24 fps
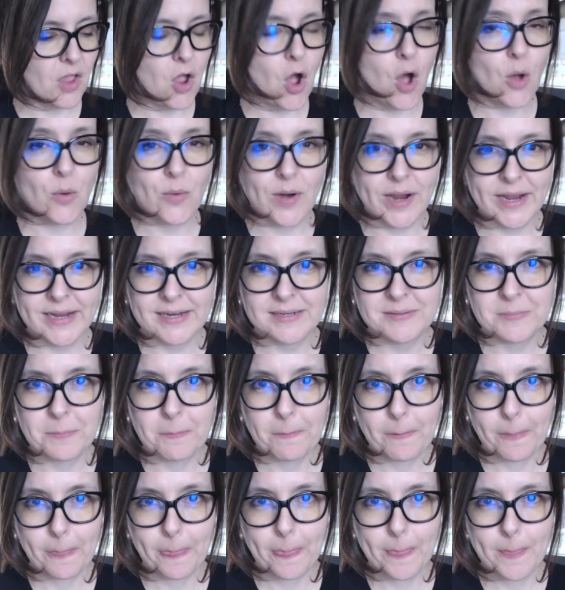All right,
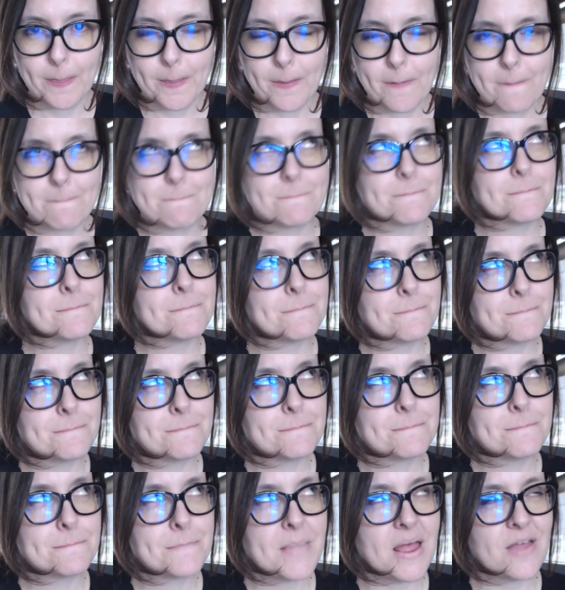
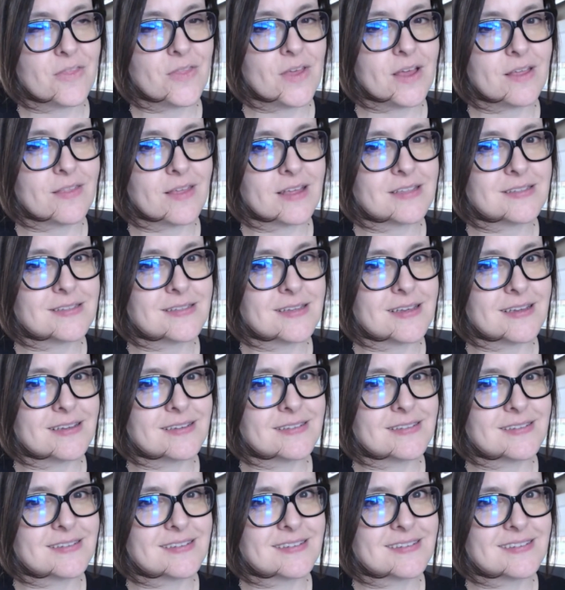I think that's it.